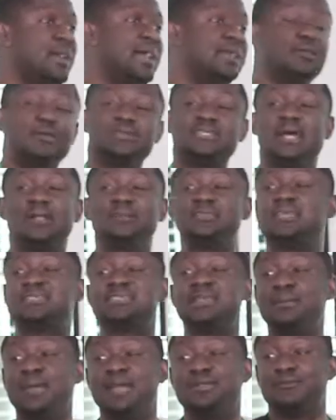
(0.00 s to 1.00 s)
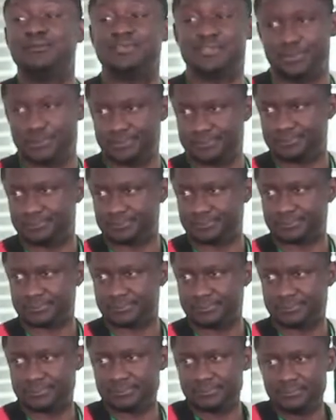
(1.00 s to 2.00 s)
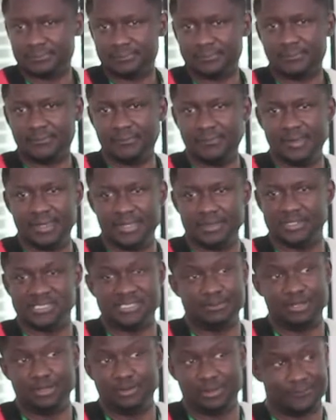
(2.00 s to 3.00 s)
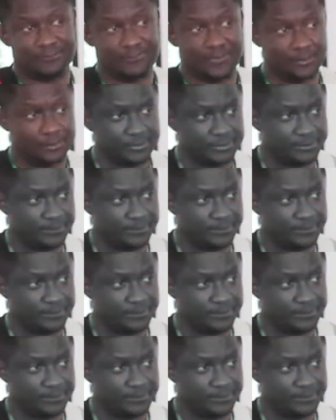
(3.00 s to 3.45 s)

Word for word: and your child takes a mind of his own. It doesn't mean you have failed.